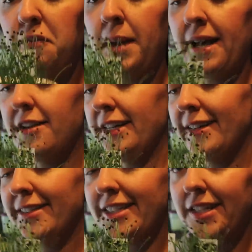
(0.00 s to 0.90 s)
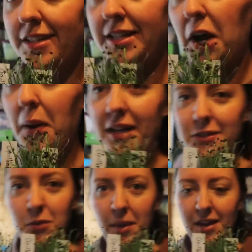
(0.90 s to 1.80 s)
of my onions. This is how I
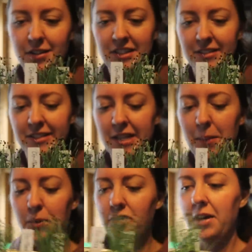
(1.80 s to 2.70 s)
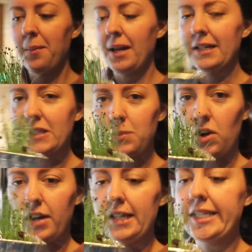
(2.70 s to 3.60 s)
sow my onions. I put them in a
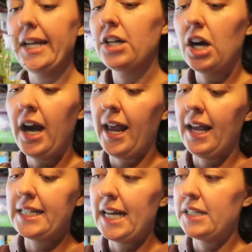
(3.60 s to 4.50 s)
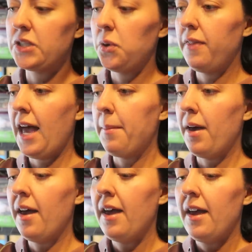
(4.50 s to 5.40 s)
small container and I sow them
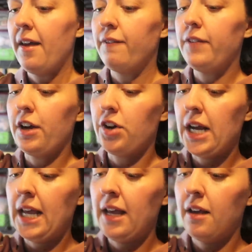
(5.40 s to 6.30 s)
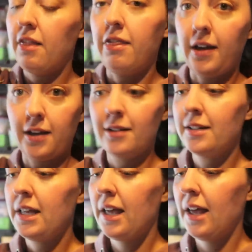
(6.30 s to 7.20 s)
very thick.
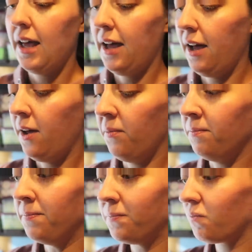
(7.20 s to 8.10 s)
Um,